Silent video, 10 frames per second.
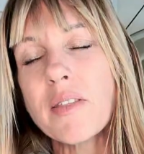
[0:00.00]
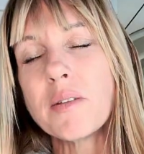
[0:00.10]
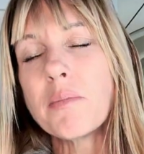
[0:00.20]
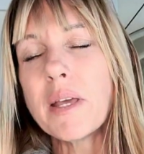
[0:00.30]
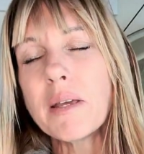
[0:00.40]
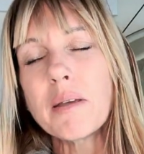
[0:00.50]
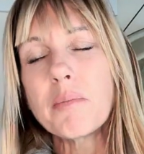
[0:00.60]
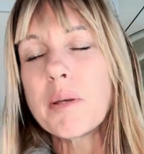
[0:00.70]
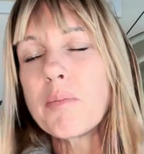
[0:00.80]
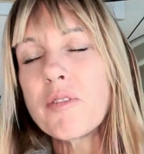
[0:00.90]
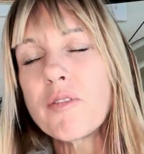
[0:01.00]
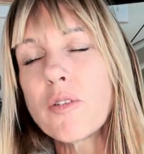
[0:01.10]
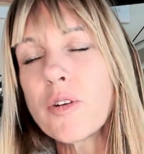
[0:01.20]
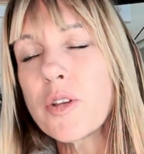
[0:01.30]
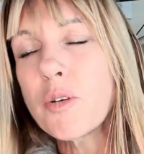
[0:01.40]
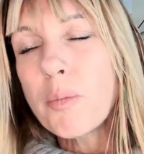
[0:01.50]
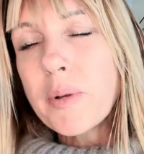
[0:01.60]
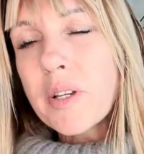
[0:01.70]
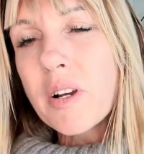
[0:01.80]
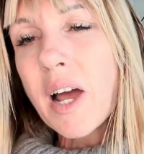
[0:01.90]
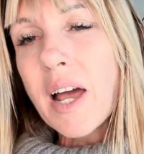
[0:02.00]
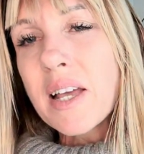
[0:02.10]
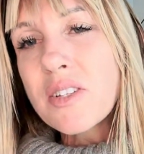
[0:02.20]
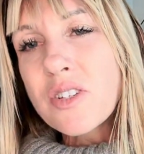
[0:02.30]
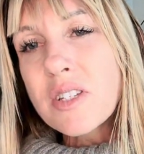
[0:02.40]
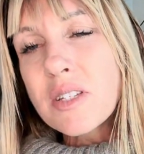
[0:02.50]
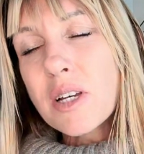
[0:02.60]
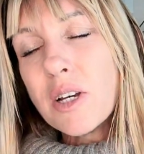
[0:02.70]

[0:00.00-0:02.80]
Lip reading: and maybe before you open your eyes,